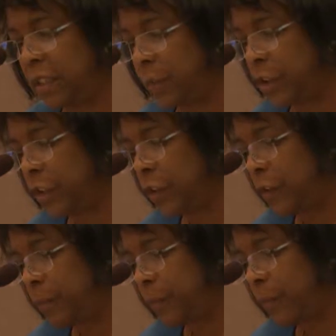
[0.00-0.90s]

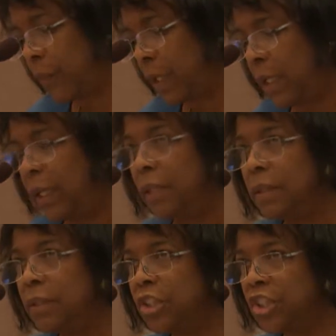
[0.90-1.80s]
assumptions,
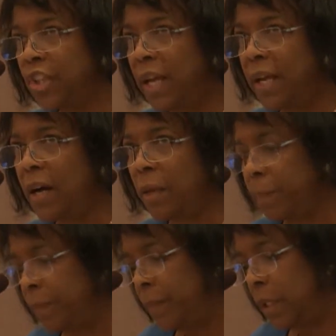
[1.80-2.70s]
to shake
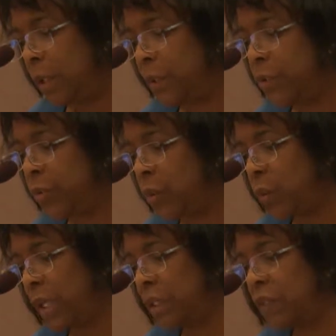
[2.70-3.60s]
up habitual
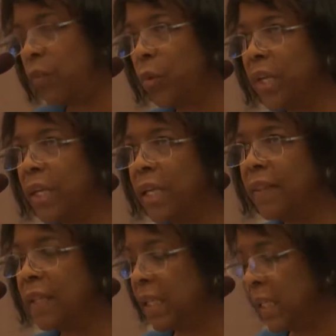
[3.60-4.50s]
ways of working
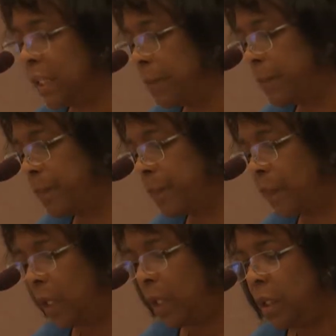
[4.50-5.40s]
and thinking,
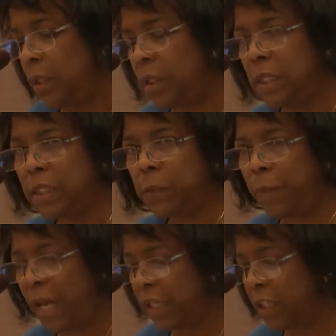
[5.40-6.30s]
to
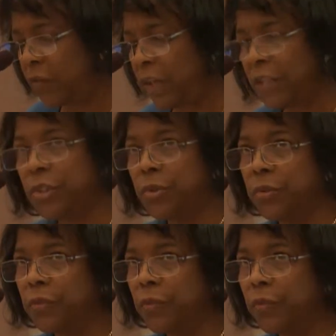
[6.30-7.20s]
dissipate
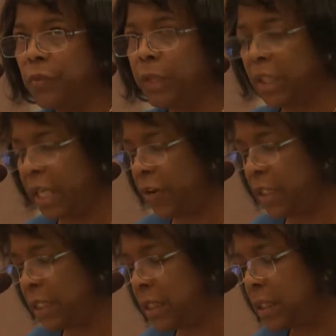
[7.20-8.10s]
conventional
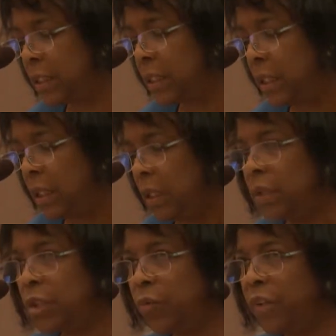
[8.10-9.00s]
familiarities,
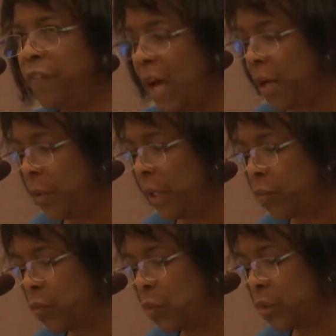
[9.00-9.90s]
to
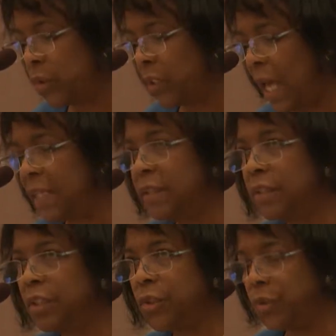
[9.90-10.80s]
reevaluate rules and
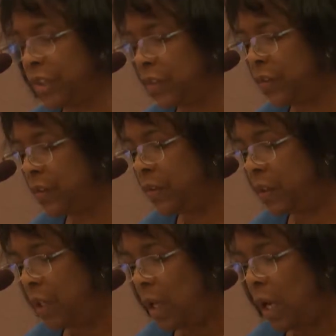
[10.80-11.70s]
institutions,
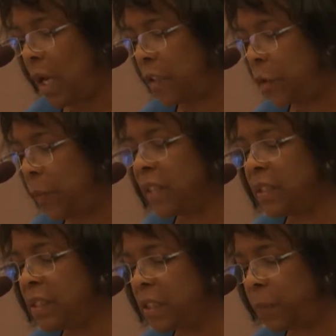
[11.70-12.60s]
and to
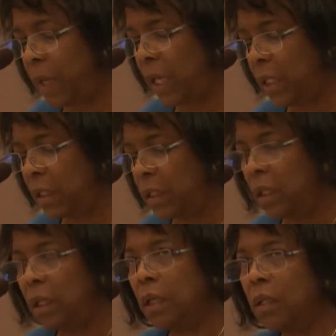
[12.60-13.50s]
participate
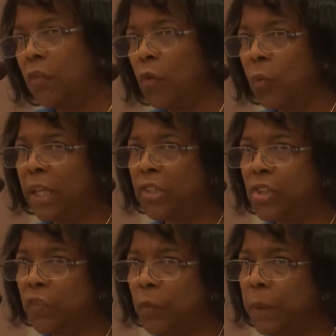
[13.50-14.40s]
in the
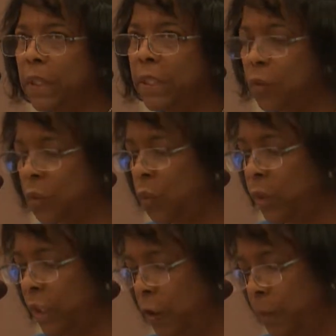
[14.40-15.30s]
formation of a political
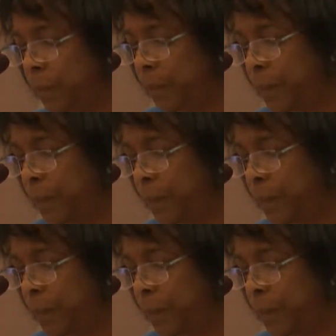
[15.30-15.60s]
will,"